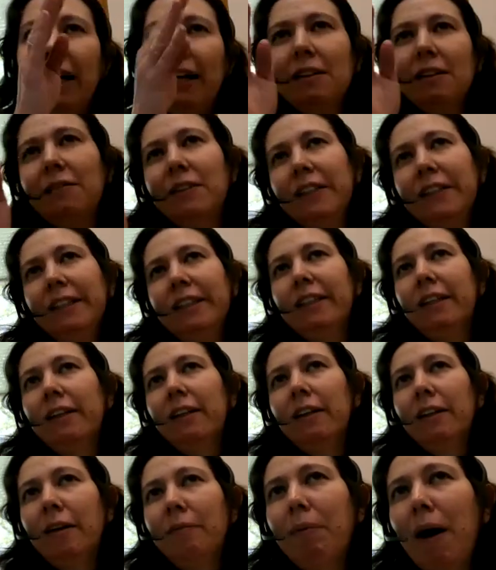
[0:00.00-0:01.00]
every
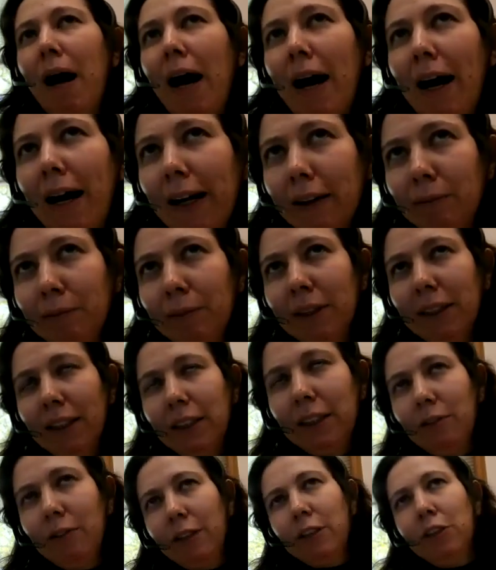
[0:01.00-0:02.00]
single apartment
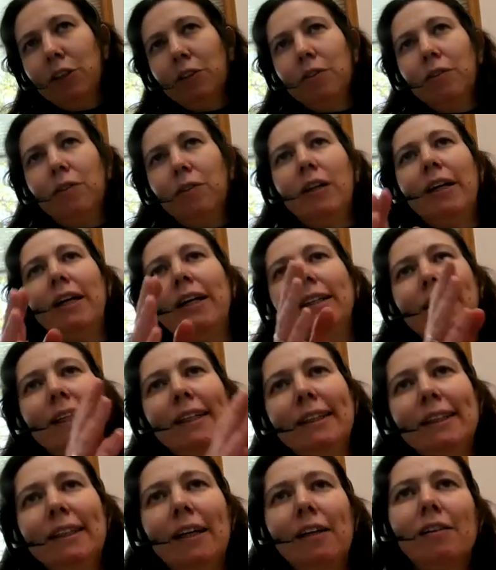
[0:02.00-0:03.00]
sequentially as
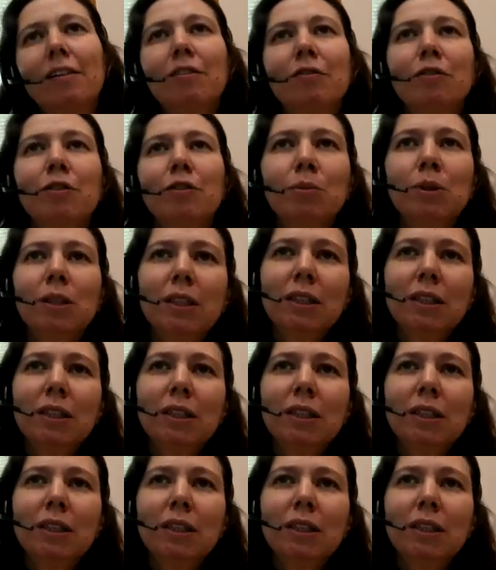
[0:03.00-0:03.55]
I start from